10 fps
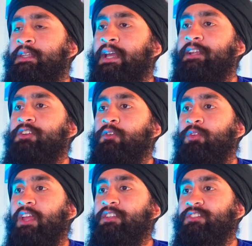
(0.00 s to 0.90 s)
The NHL
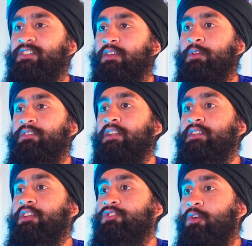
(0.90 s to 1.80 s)
Free Agency was
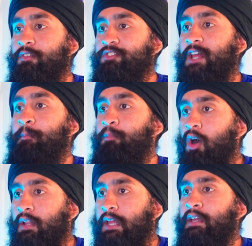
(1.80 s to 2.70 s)
nothing short of
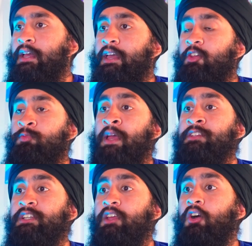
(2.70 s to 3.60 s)
shambolic,
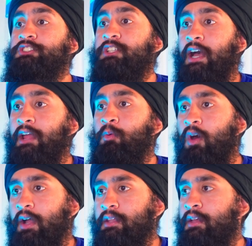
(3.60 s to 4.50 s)
especially on July
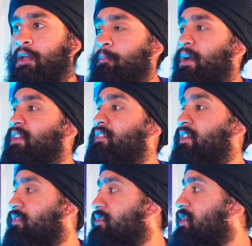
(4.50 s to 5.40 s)
1, but that
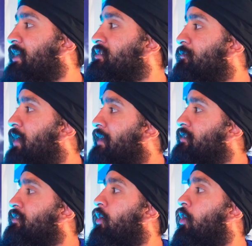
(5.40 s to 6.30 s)
doesn't change the fact
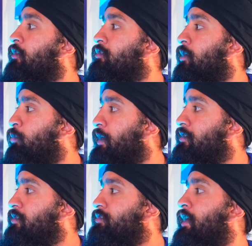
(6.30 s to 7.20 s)
that there are some
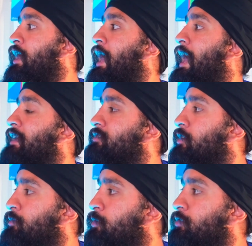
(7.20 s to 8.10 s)
winners and
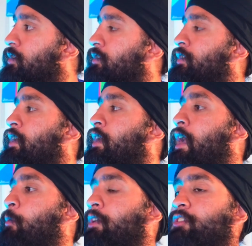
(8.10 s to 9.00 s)
some losers.
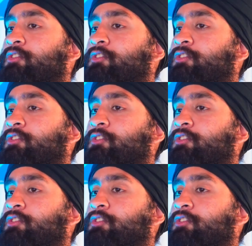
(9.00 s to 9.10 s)
And we're going to